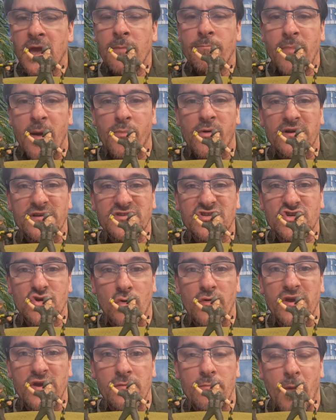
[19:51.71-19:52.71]
Remember I was
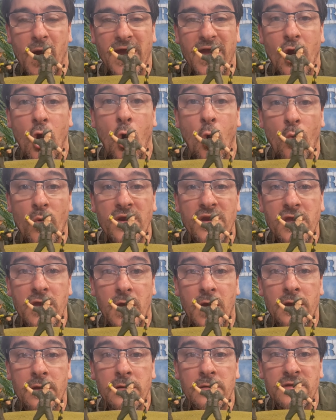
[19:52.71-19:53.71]
showing you my Owen
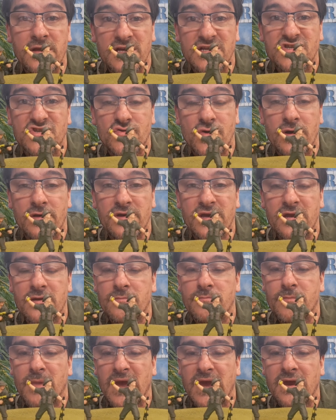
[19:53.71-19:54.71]
gun, the
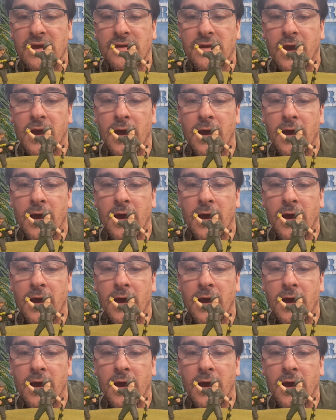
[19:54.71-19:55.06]
Australian-made